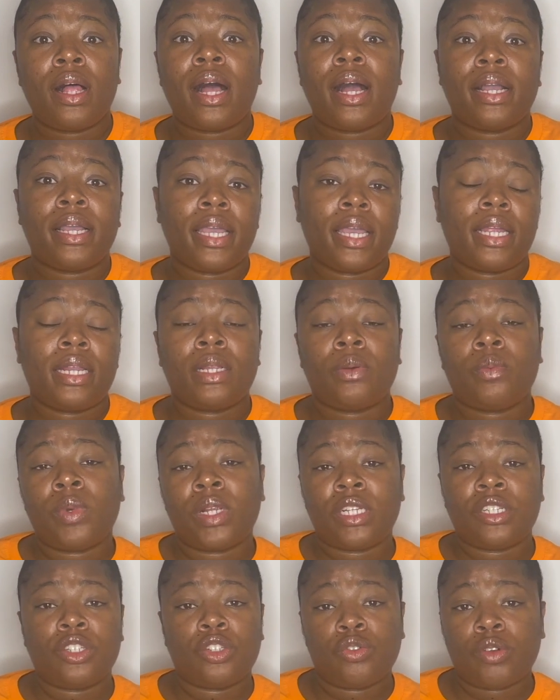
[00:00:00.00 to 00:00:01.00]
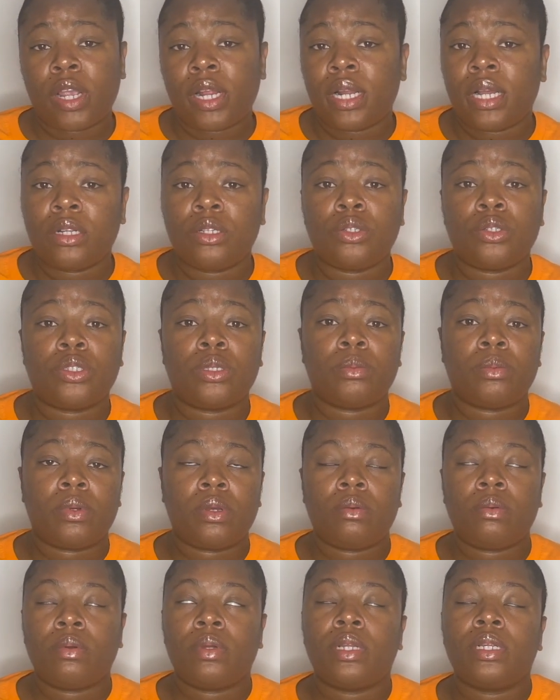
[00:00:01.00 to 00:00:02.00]
Again, when it's dried, I'll do some,
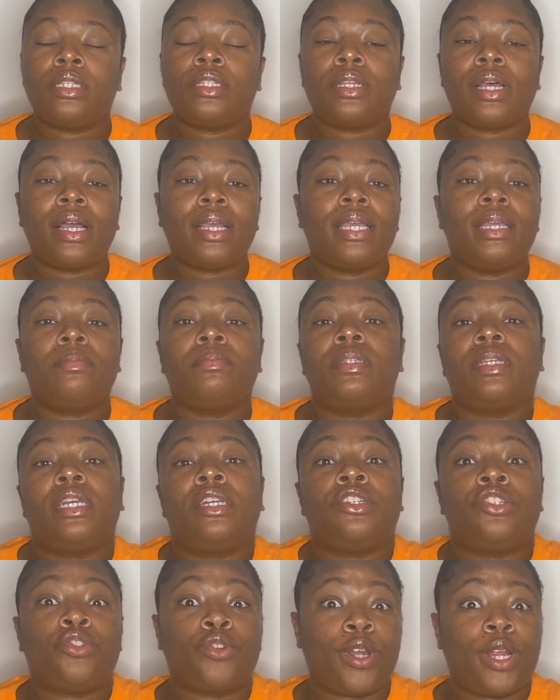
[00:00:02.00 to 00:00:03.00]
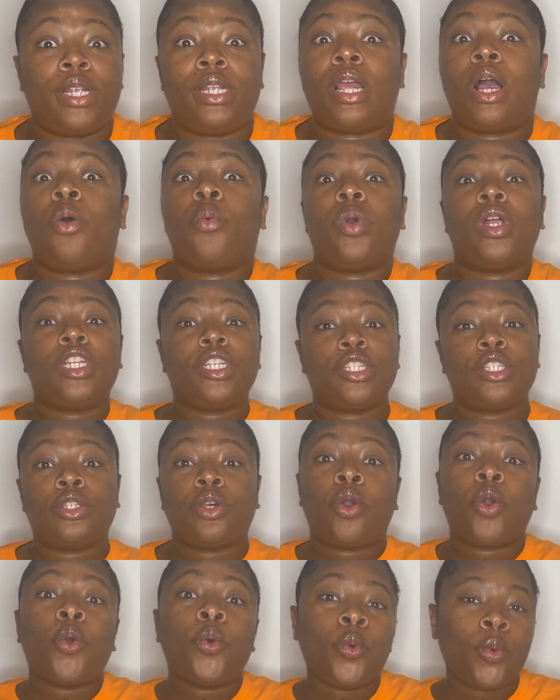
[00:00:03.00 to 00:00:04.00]
oh, I keep saying dried, y'all. When it's
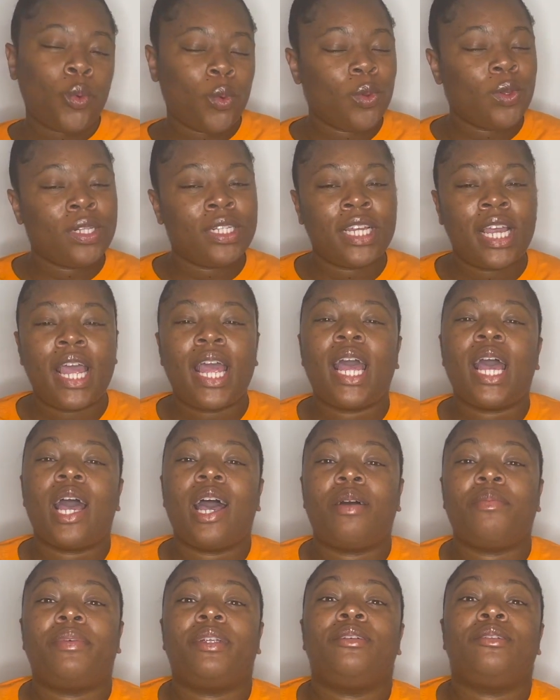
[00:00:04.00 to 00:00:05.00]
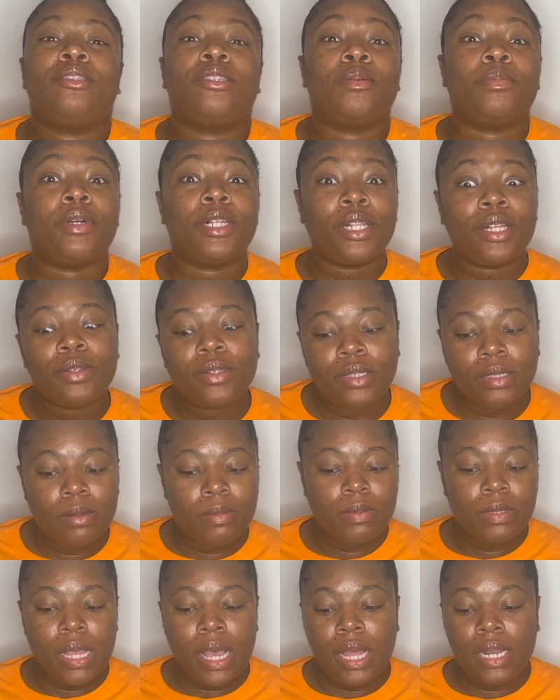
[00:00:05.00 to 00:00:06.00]
cooled, I'm gonna do some
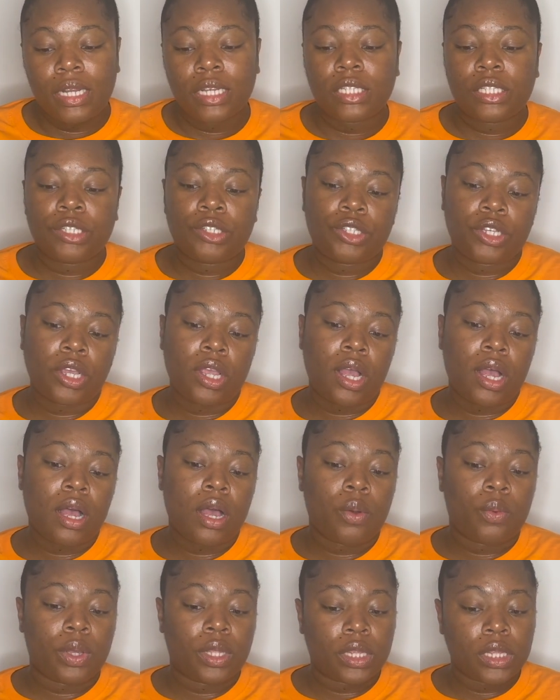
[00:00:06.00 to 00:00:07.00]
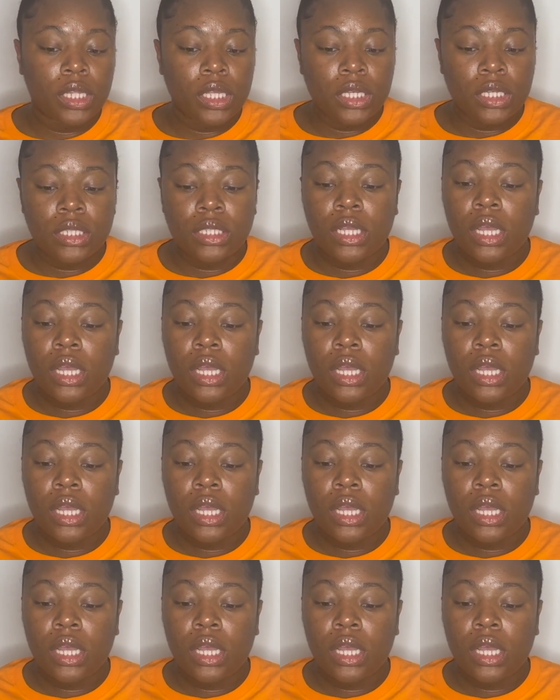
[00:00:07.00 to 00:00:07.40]
close-ups on it to show y'all how it looks.